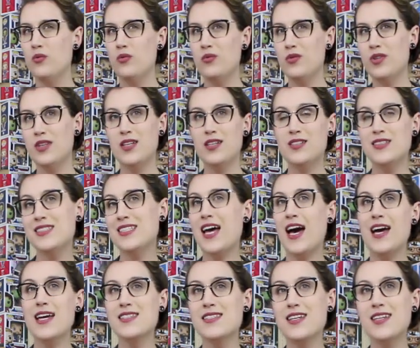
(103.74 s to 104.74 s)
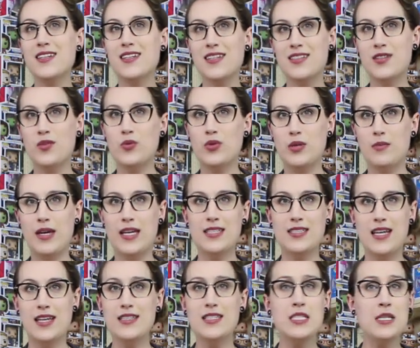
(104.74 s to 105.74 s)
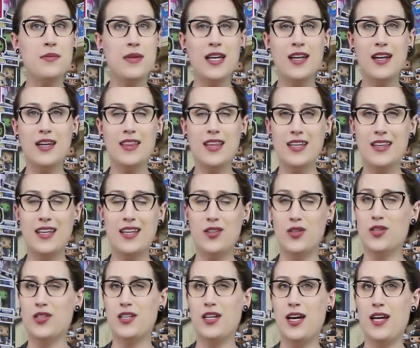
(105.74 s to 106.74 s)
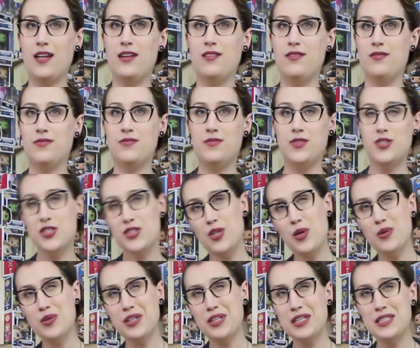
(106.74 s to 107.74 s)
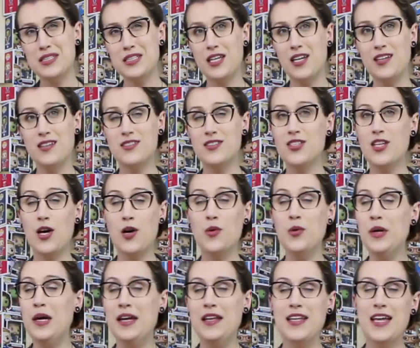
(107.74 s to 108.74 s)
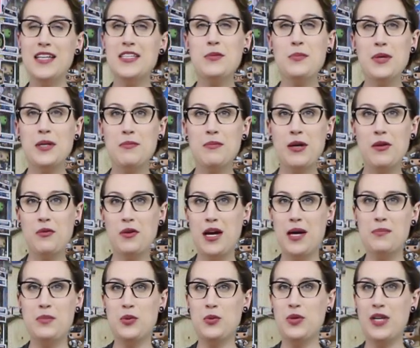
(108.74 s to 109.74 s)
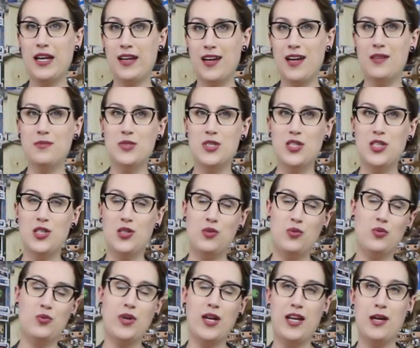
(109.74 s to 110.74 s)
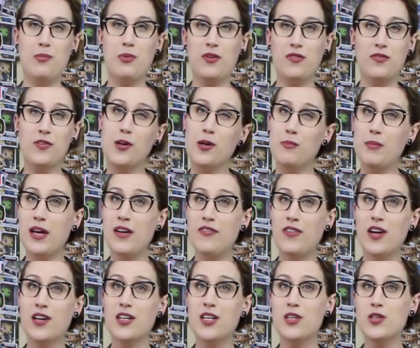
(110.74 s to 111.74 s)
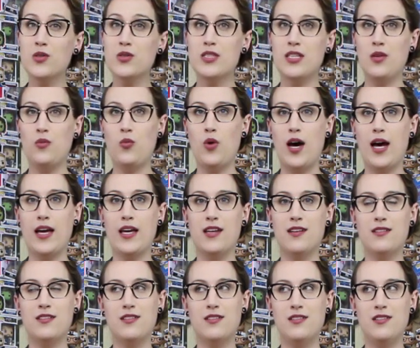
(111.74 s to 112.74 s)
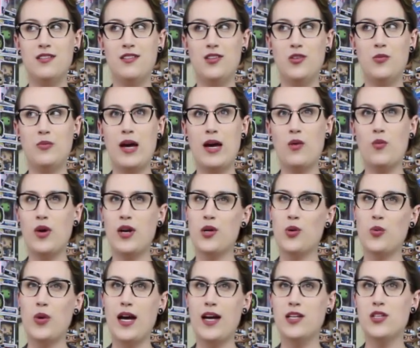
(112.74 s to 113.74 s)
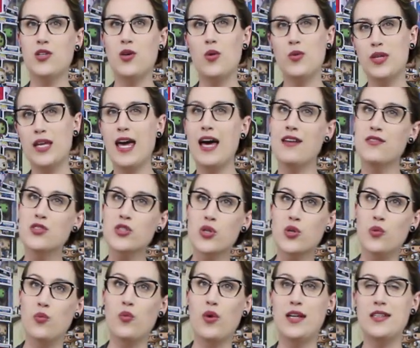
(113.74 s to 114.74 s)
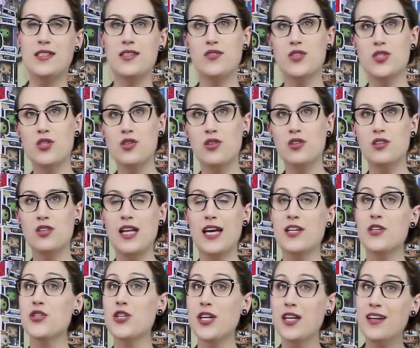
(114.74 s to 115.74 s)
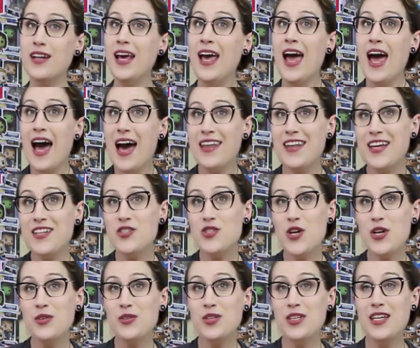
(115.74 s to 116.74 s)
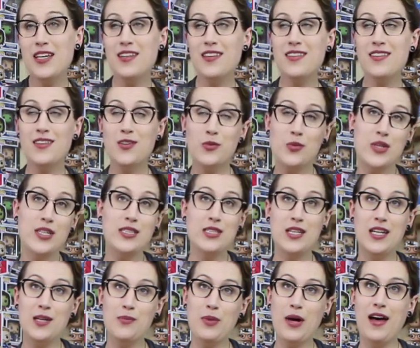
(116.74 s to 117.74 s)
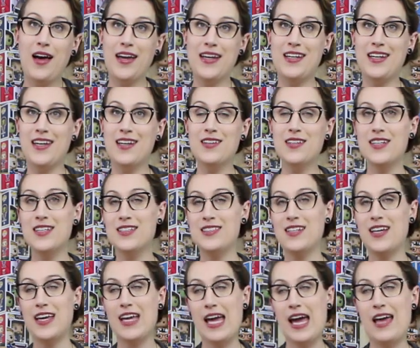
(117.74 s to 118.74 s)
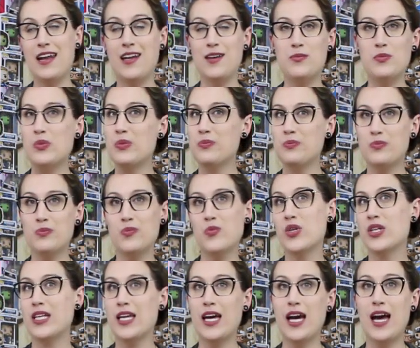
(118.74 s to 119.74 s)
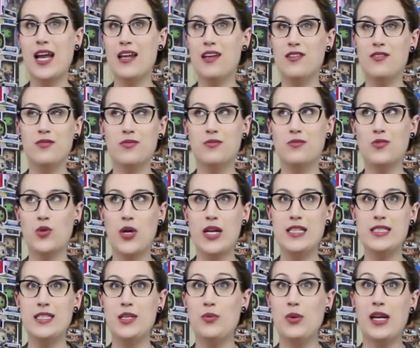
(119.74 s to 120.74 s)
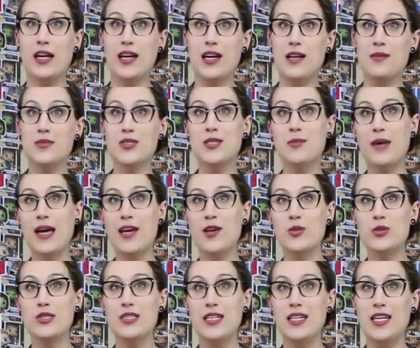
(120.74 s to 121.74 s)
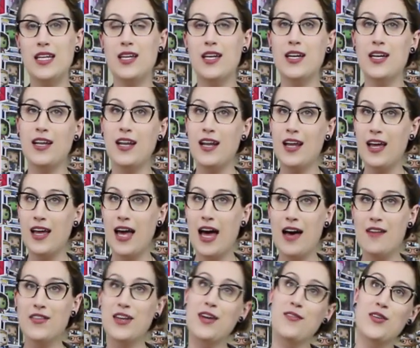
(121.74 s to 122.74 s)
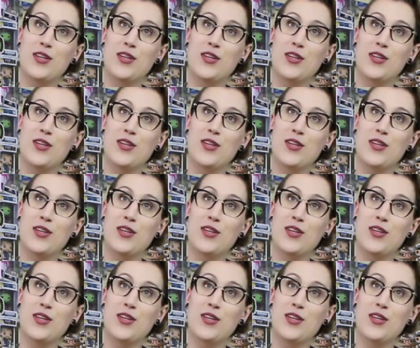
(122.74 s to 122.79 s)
their sizing doesn't really make sense to me, and I think they look kind of, just don't look as good. So that's a bit of my ramble when it comes to what I prefer in my Funkos, and why you might wonder why I only have certain ones of a certain collection. And that's generally the reasoning behind it, because again, I'm really kind of crazy when it comes to my OCD and having